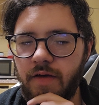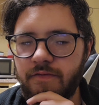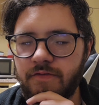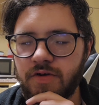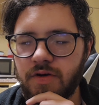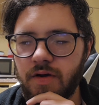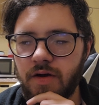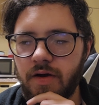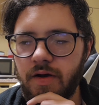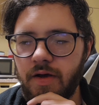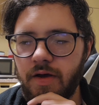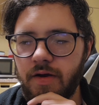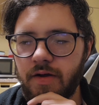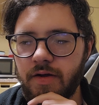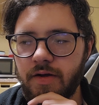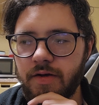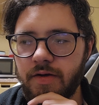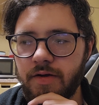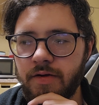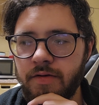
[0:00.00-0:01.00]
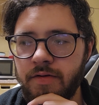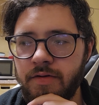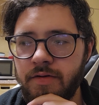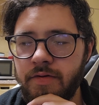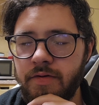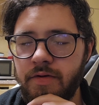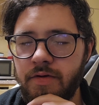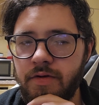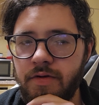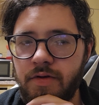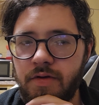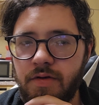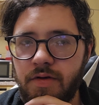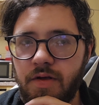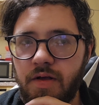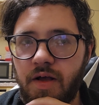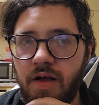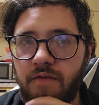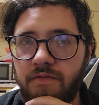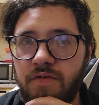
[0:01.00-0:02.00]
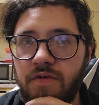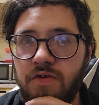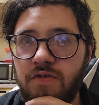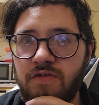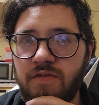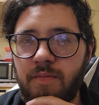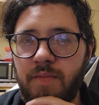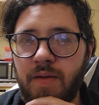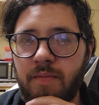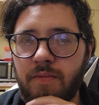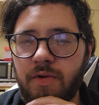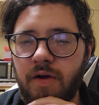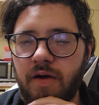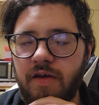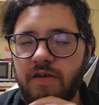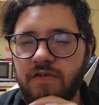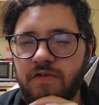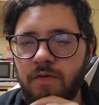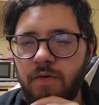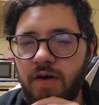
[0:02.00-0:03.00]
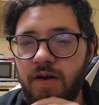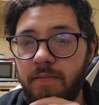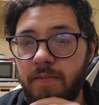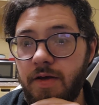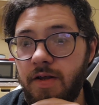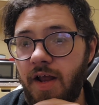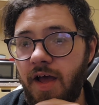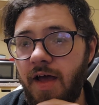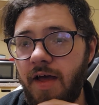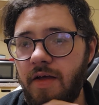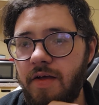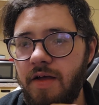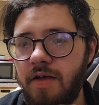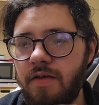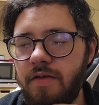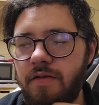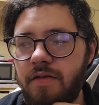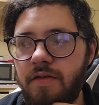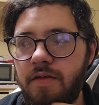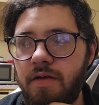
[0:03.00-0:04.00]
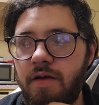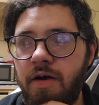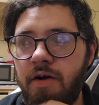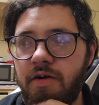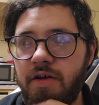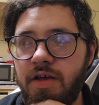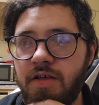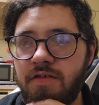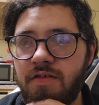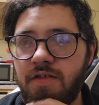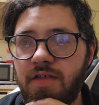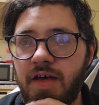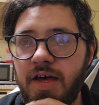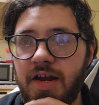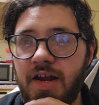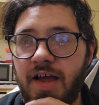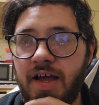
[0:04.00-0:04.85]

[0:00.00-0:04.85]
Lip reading: tried, I've used Memrise quite a bit, and I'll get to that.